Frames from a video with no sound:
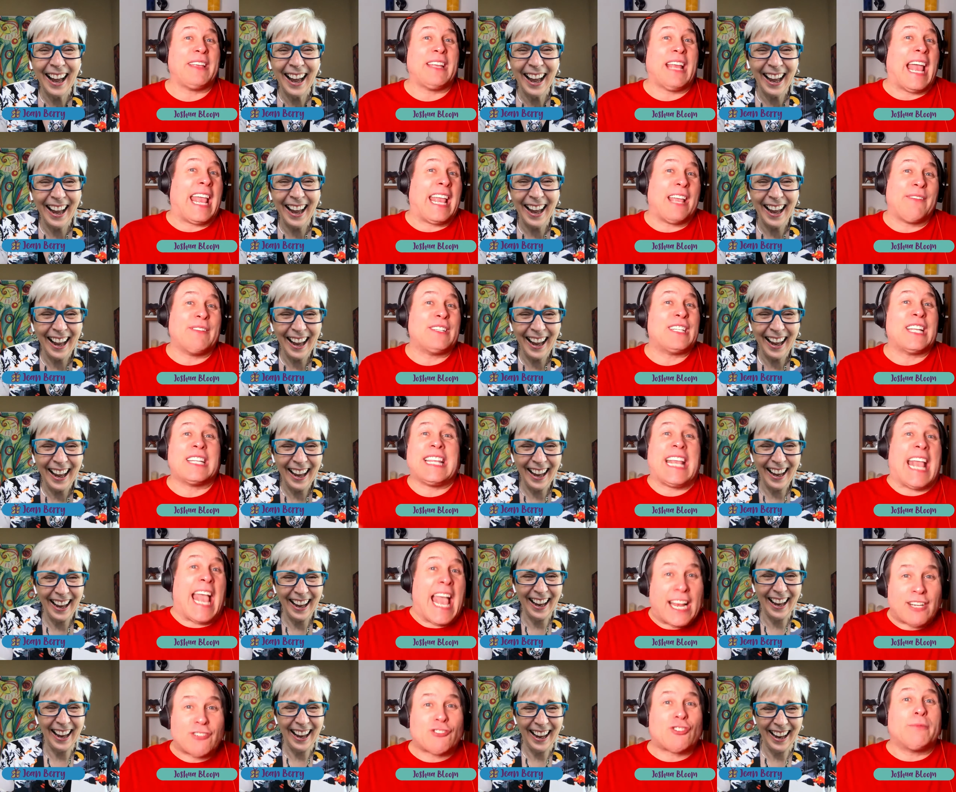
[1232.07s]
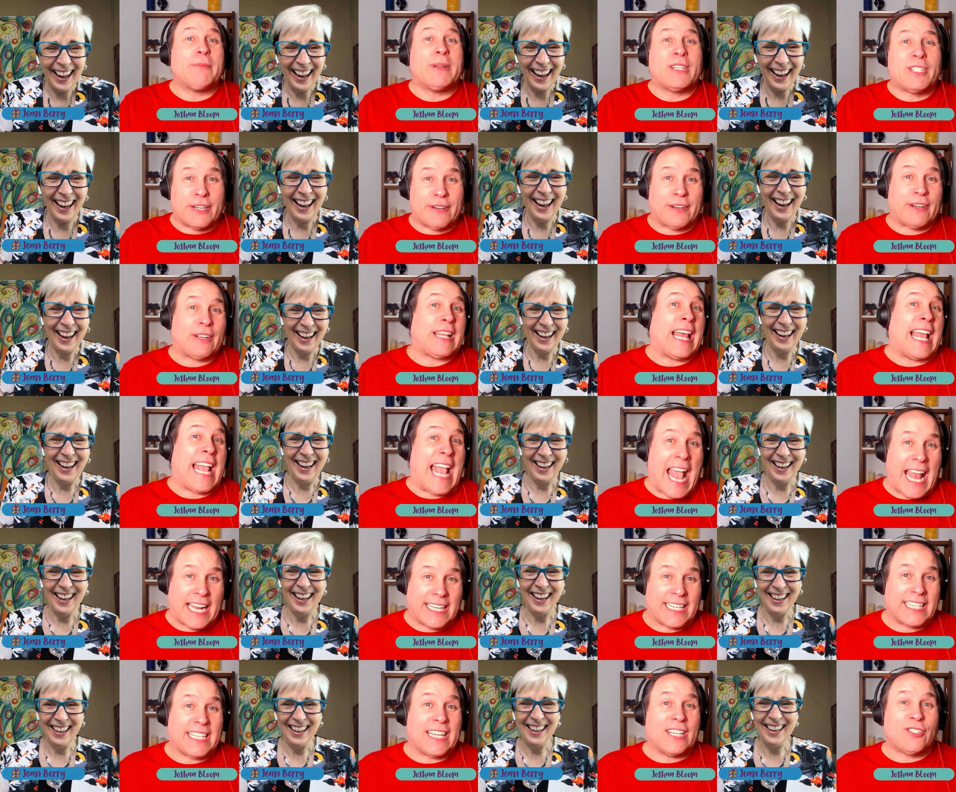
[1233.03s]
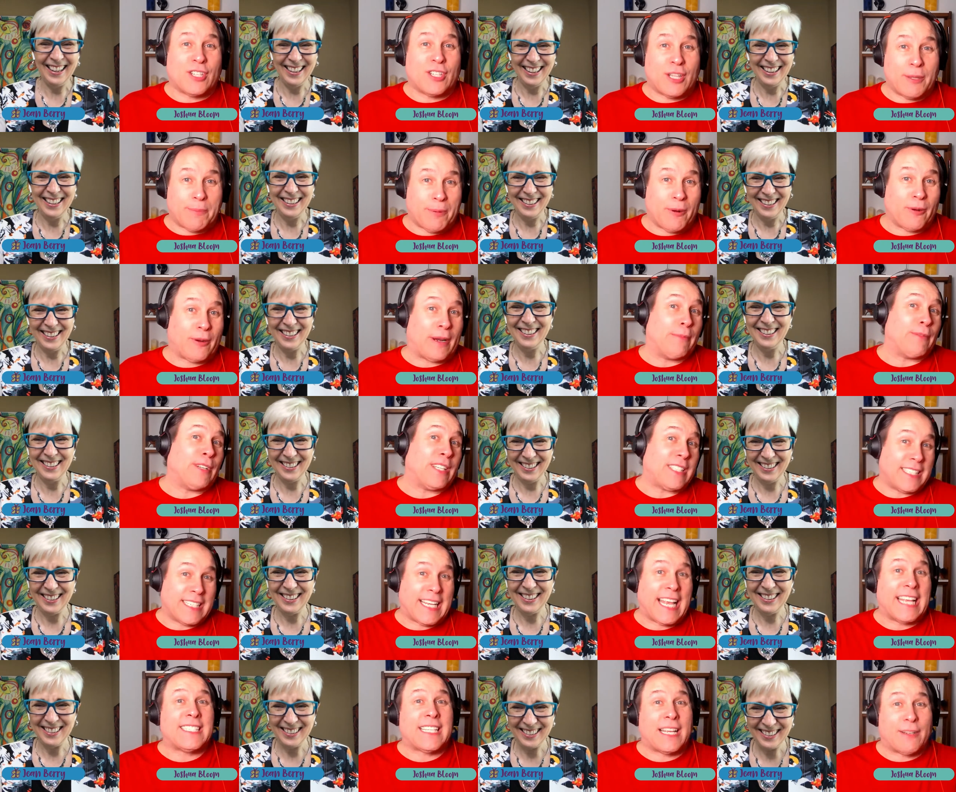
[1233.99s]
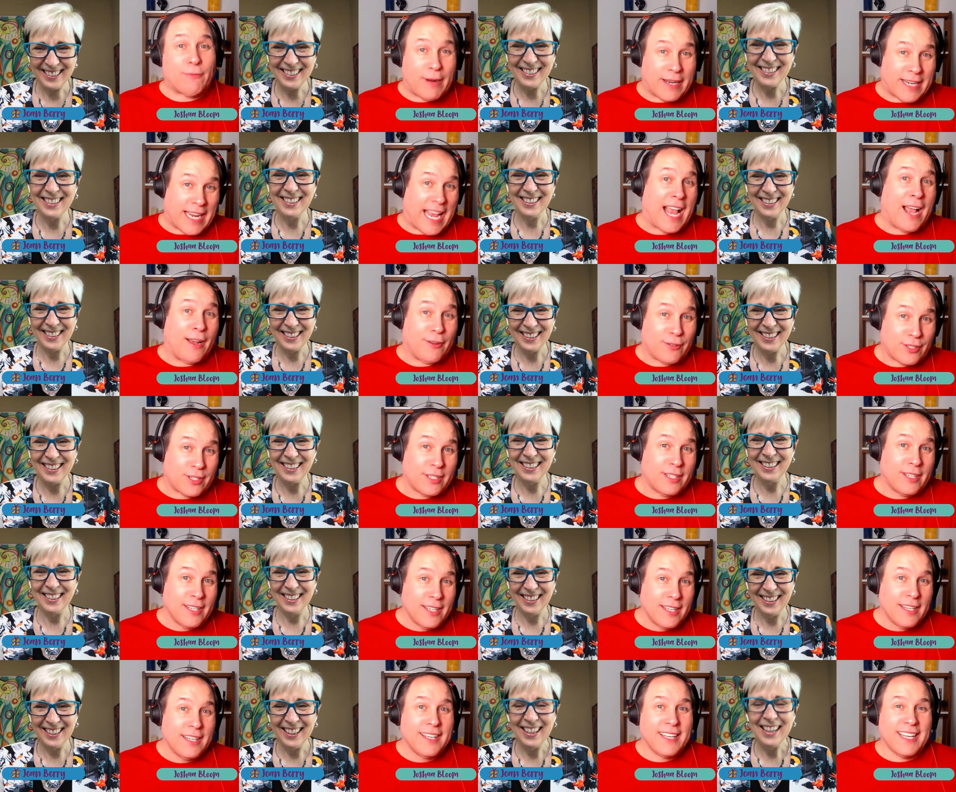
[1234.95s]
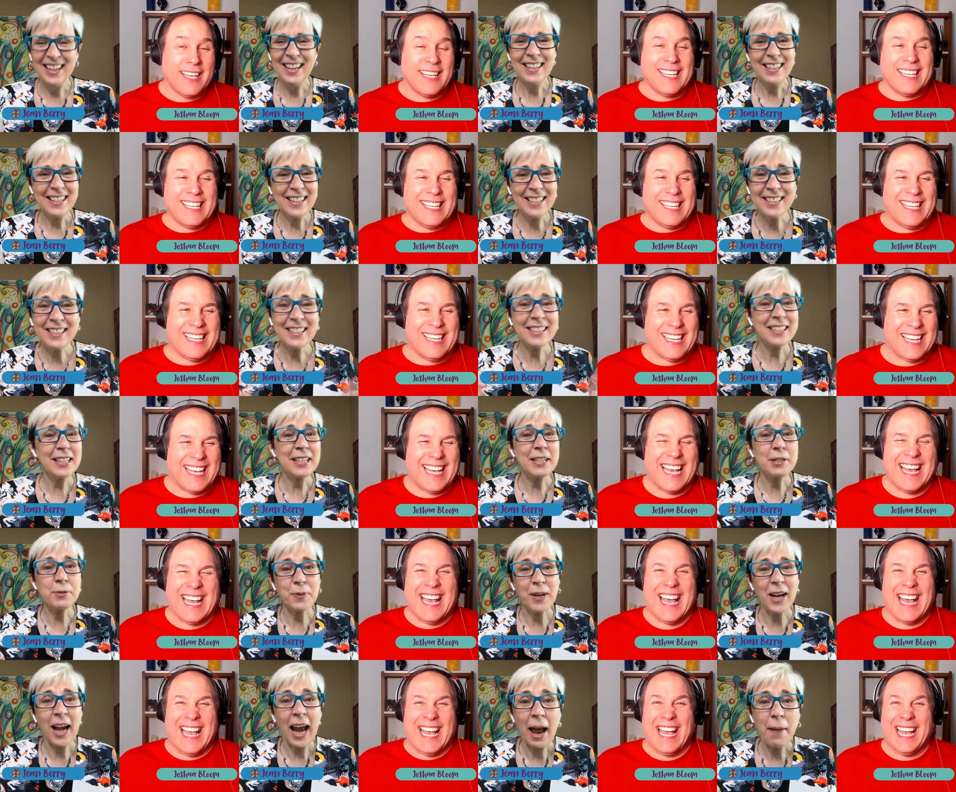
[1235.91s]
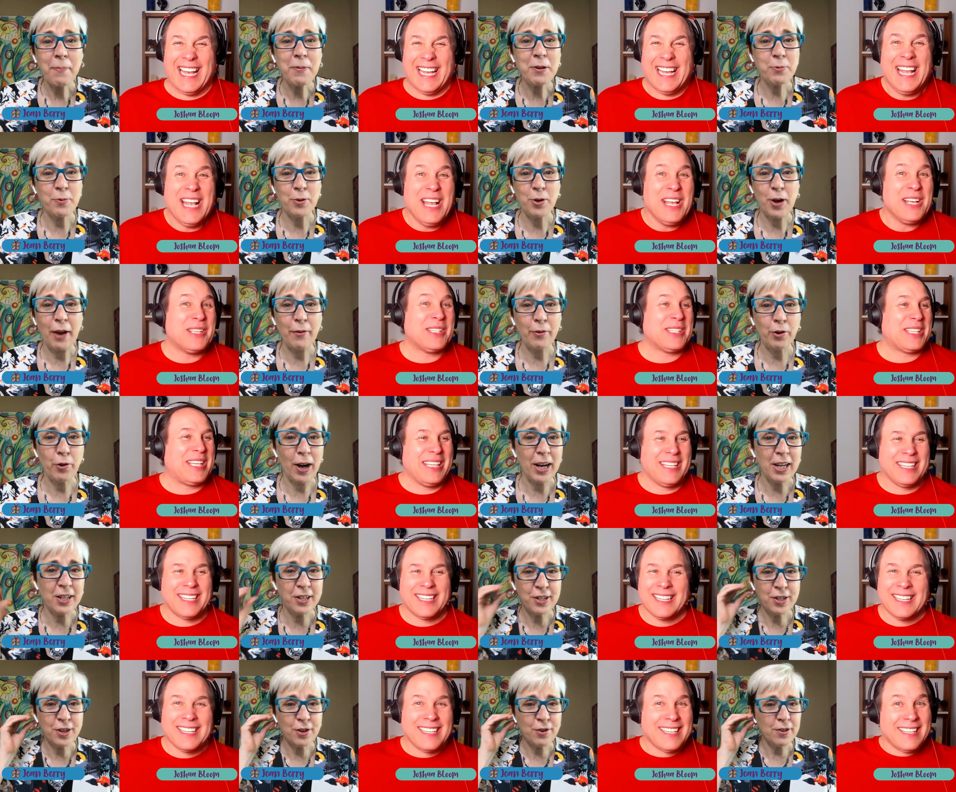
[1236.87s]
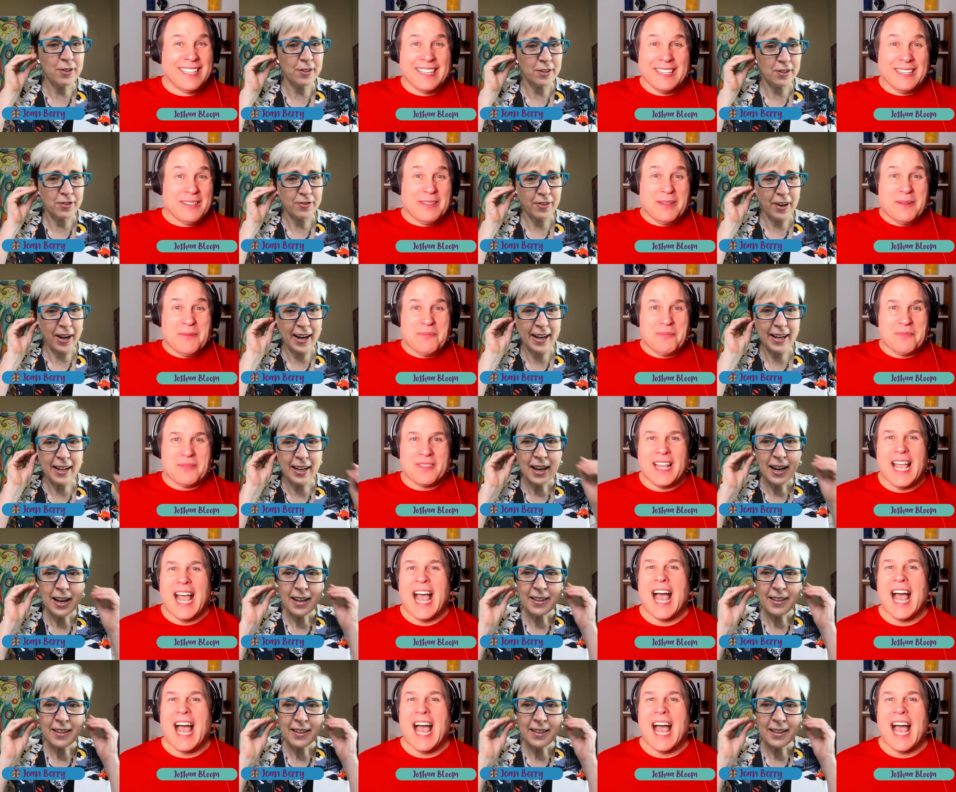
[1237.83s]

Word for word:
Speaker 1: even did the extra material I added into the program just in case I'd run out.
Speaker 2: this, this, is what happens when you have great students, right?